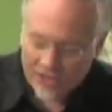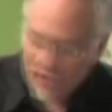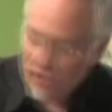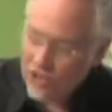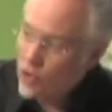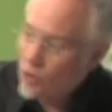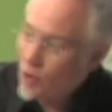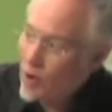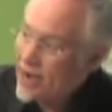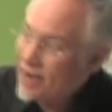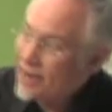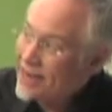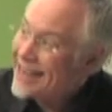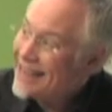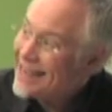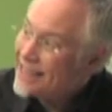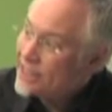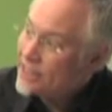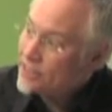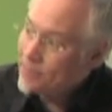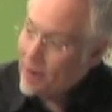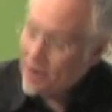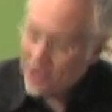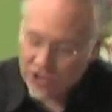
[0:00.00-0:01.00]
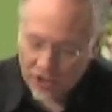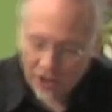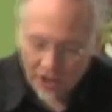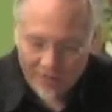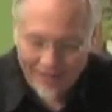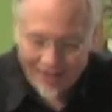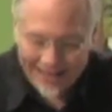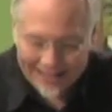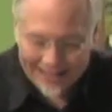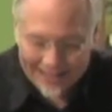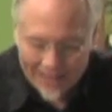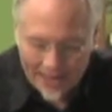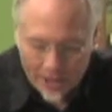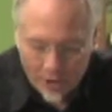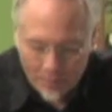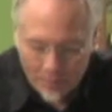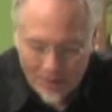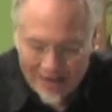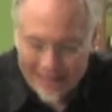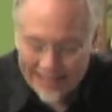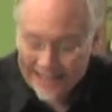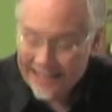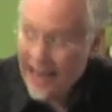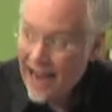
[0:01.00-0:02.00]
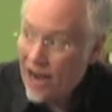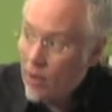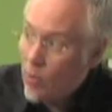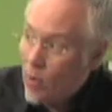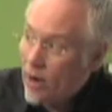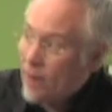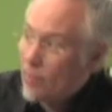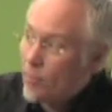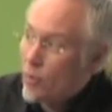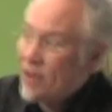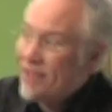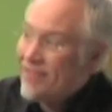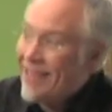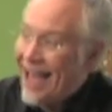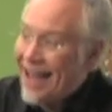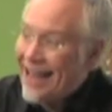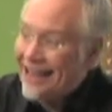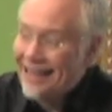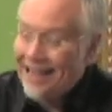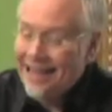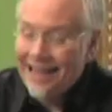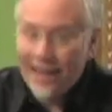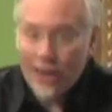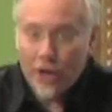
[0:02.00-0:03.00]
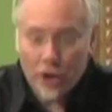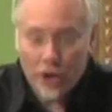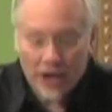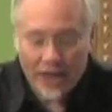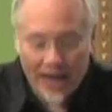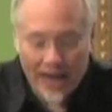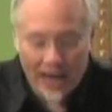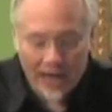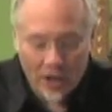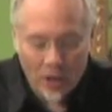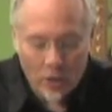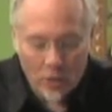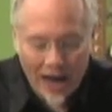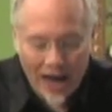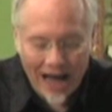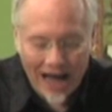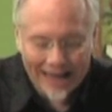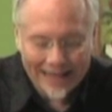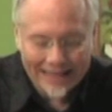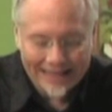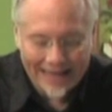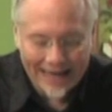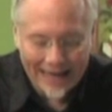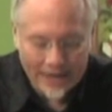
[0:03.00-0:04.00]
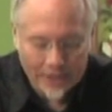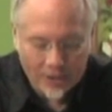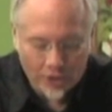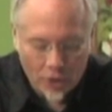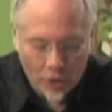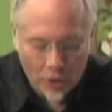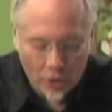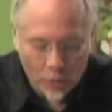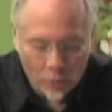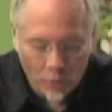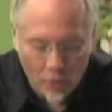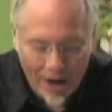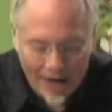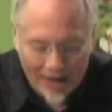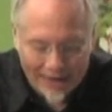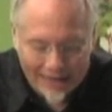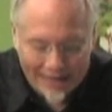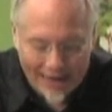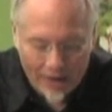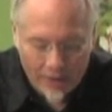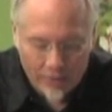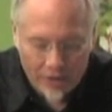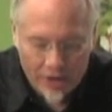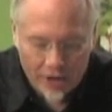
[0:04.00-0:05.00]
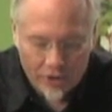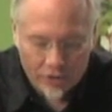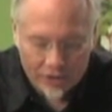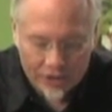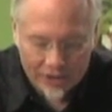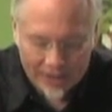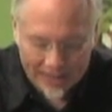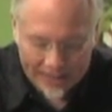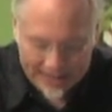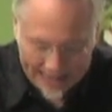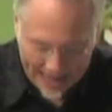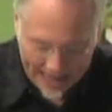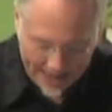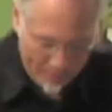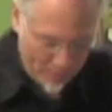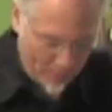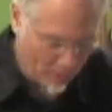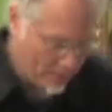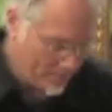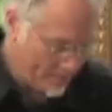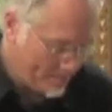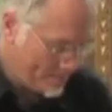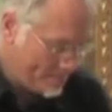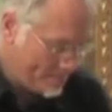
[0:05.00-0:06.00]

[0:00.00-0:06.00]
it's a great special event centerpiece, I wanna bring that yellow content right down here to the table.